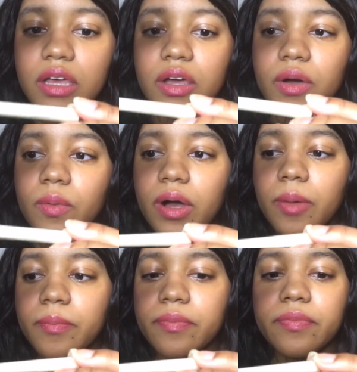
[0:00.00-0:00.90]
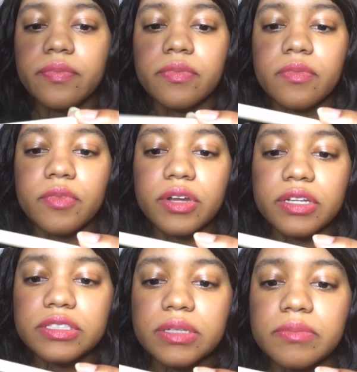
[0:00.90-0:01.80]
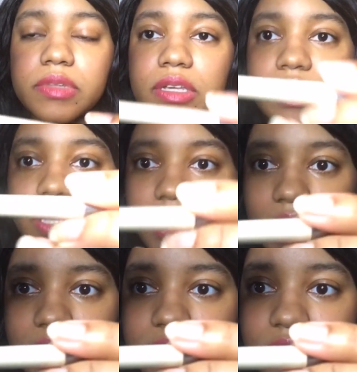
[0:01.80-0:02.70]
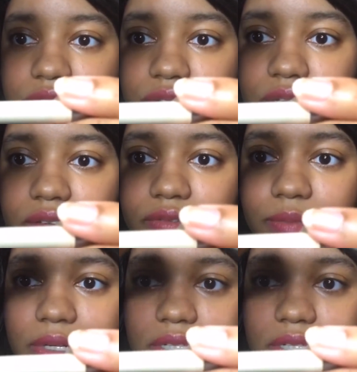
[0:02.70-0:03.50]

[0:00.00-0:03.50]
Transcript: Well, where is it? It kind of tells you what it's